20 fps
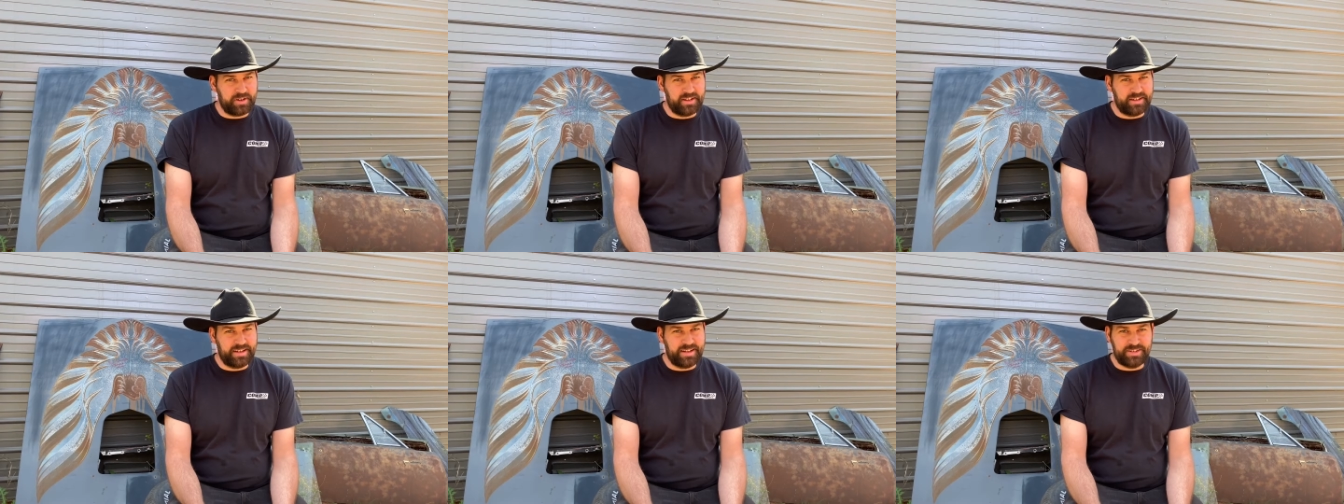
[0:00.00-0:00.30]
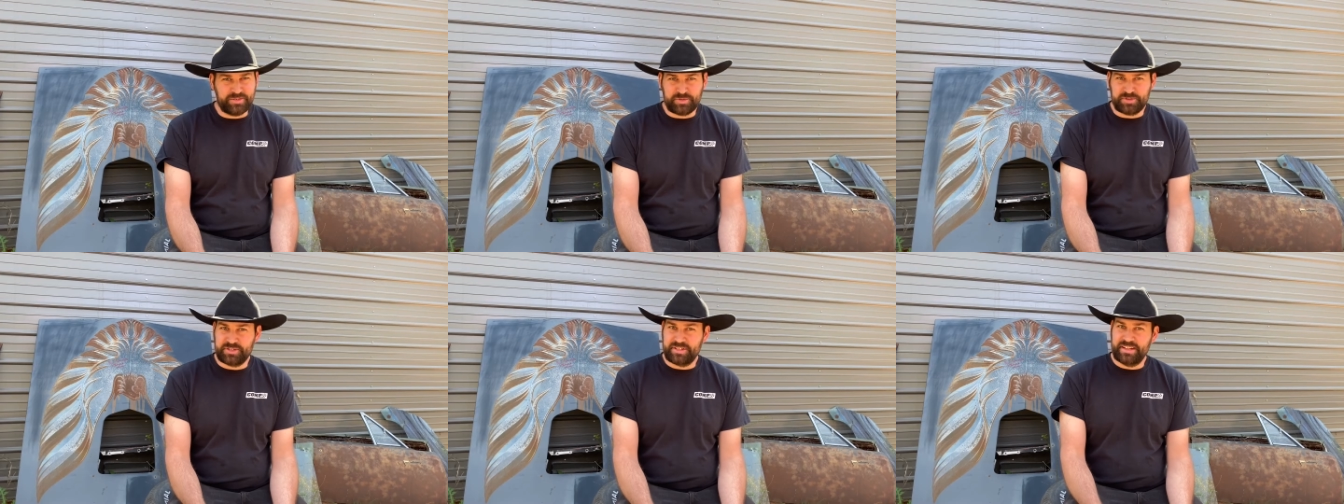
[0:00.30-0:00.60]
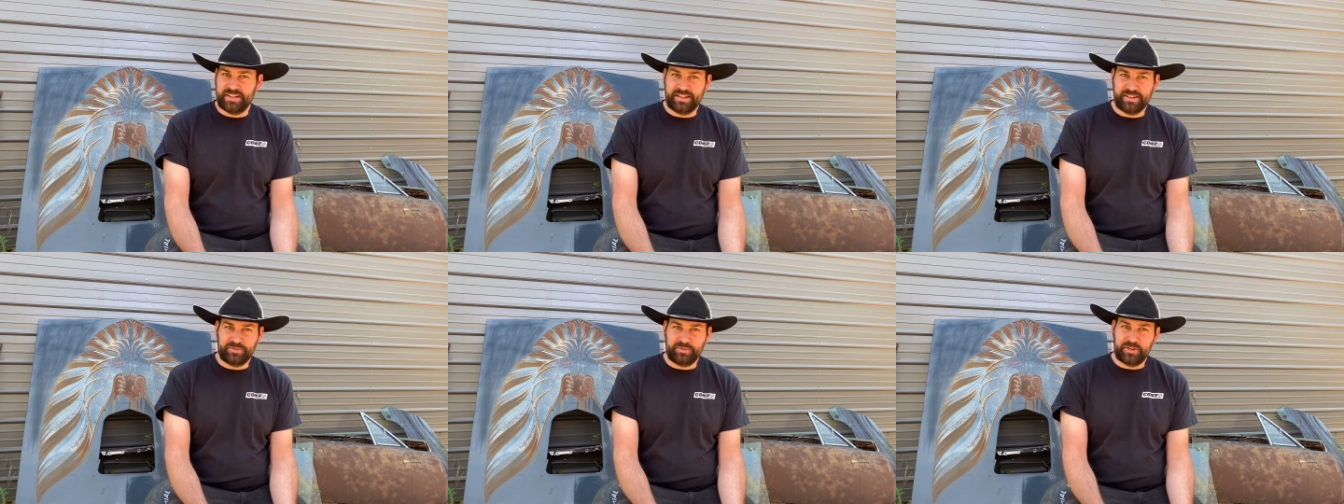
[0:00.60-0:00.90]

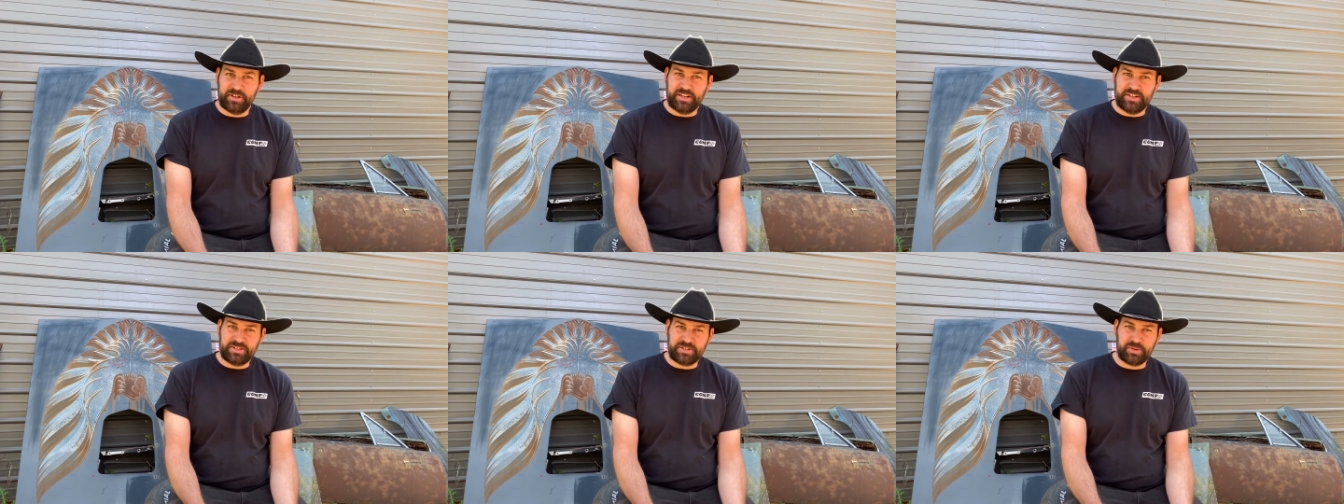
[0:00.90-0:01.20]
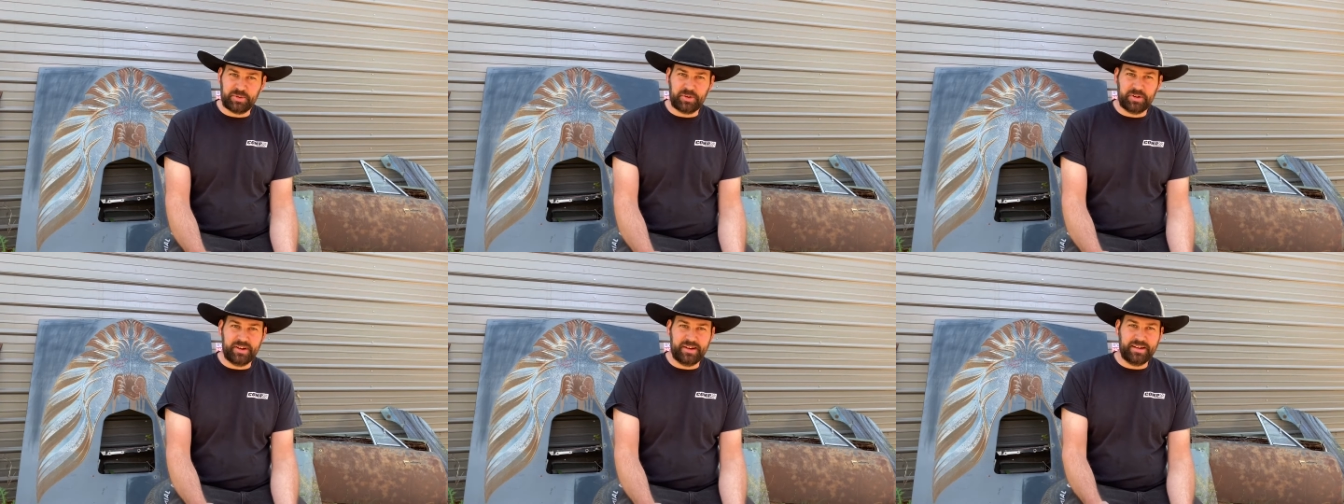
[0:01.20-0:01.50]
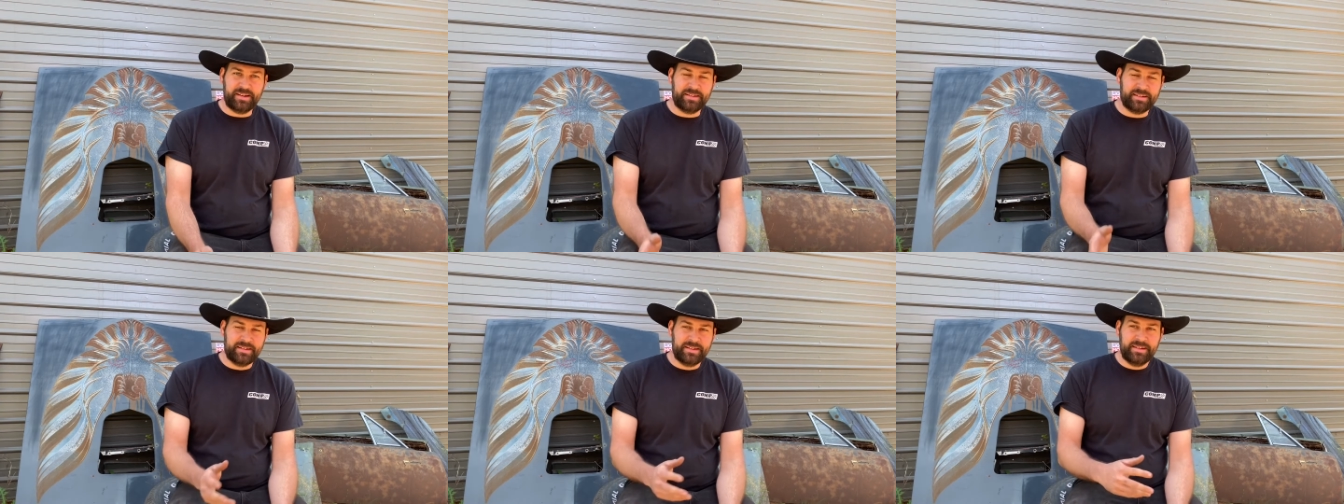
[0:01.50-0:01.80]
interesting and funny story,
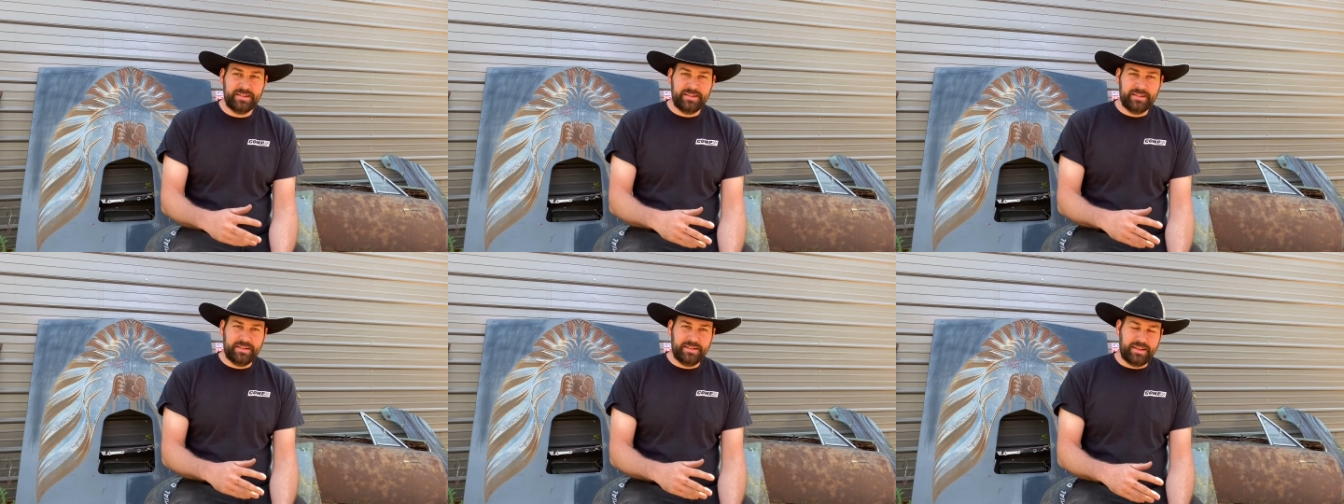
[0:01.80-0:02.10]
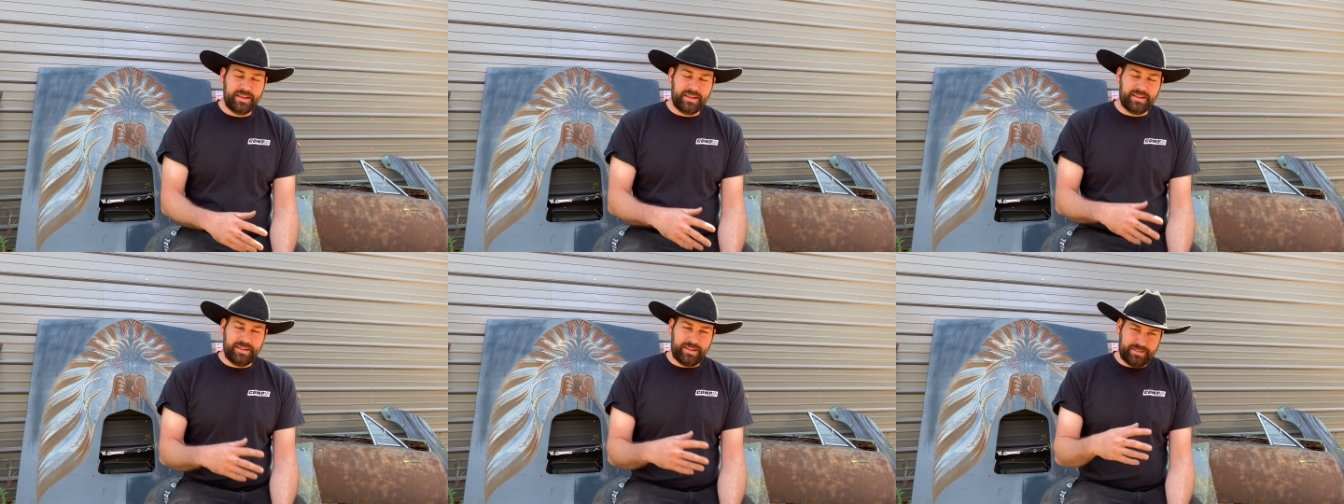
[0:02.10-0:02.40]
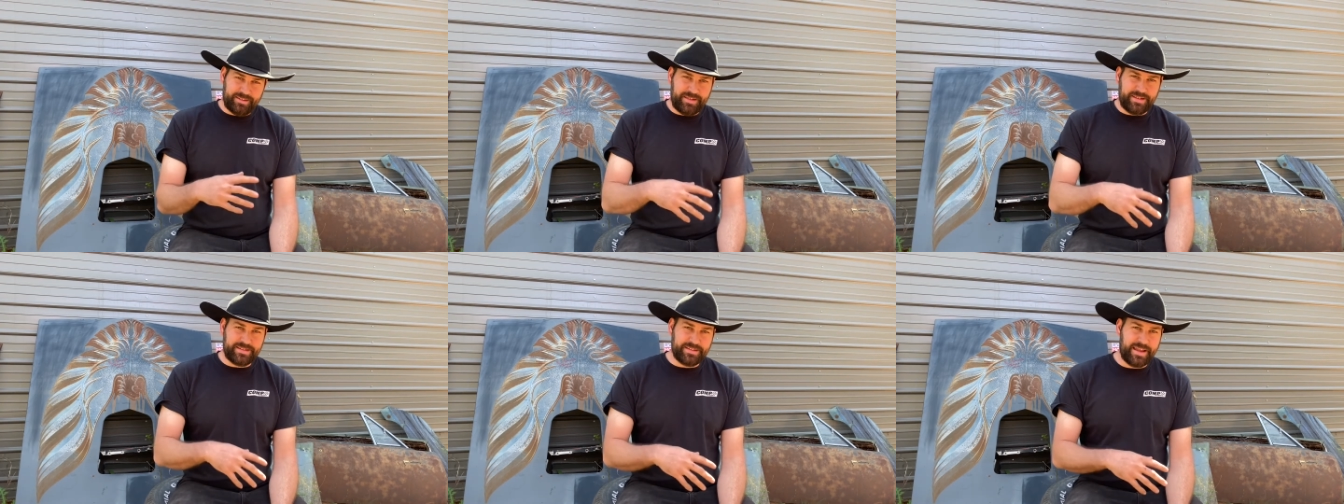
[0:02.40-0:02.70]
at
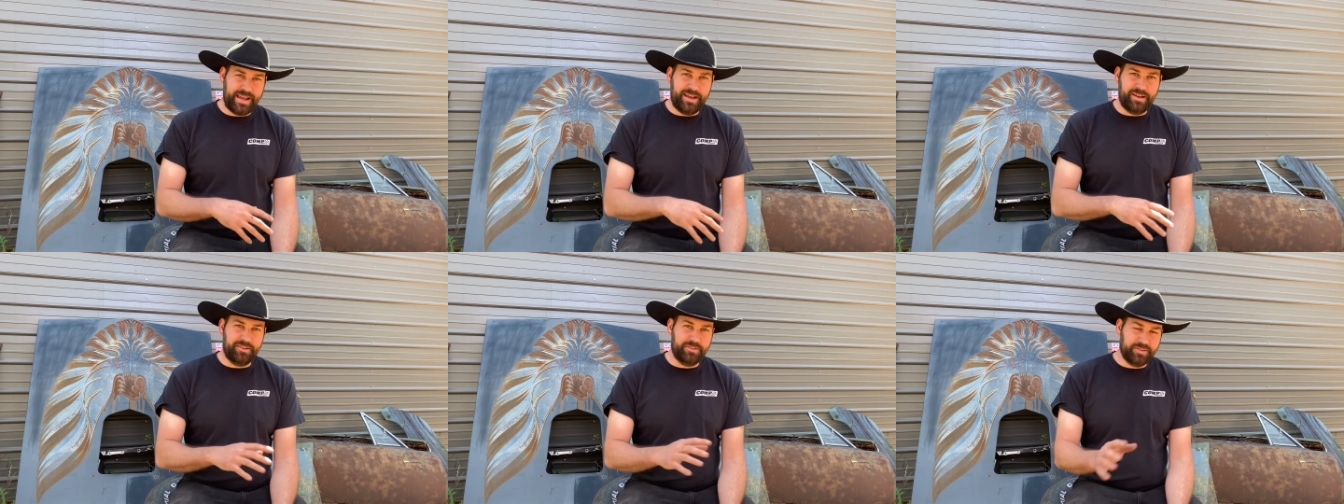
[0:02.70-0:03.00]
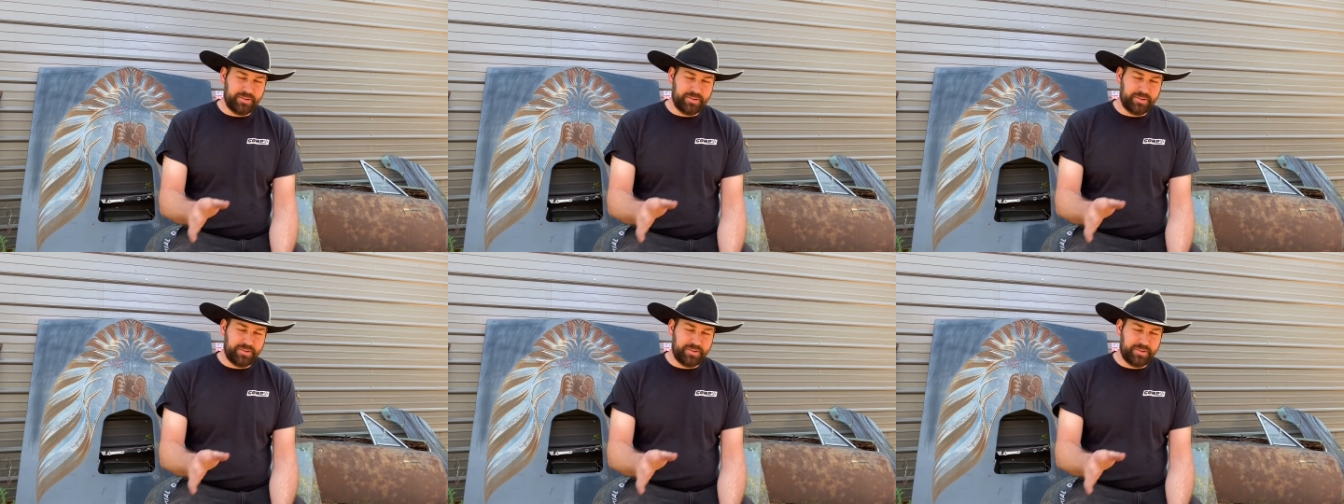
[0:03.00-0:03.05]
least now.